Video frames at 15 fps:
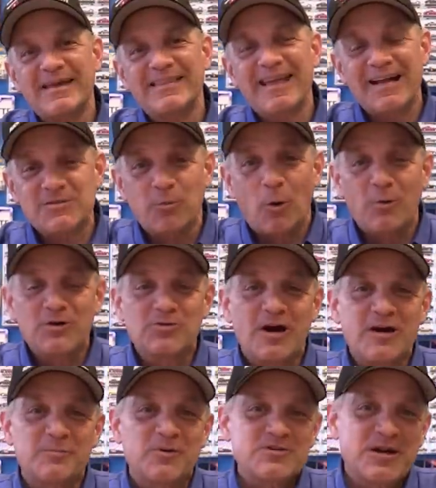that's what we
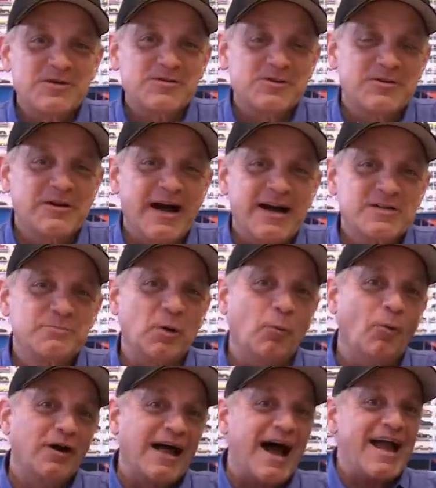try to present to you guys. But
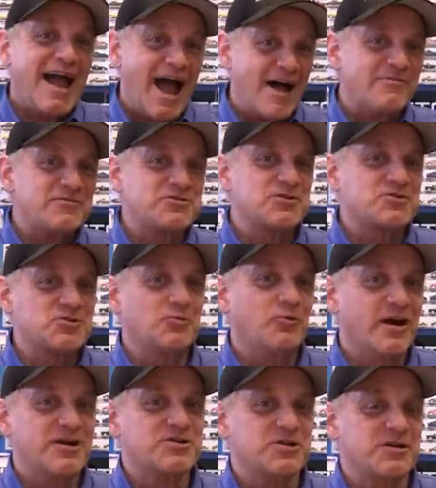when I have a
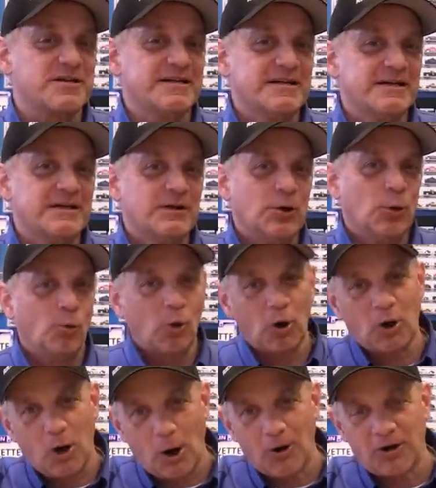situation where
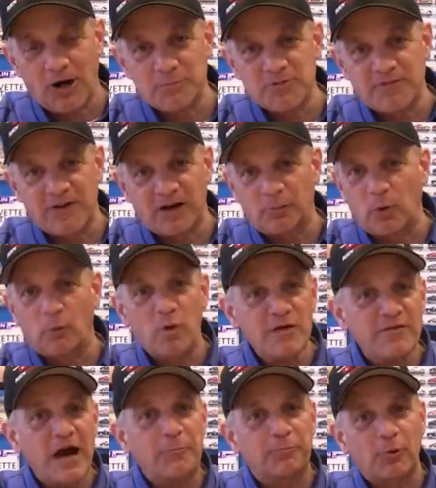a car comes available,
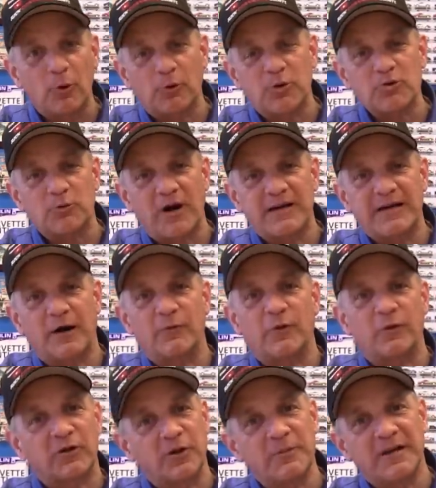we've got brokers right now
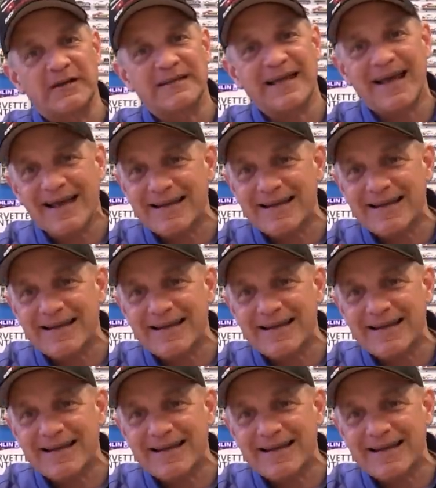that are committed.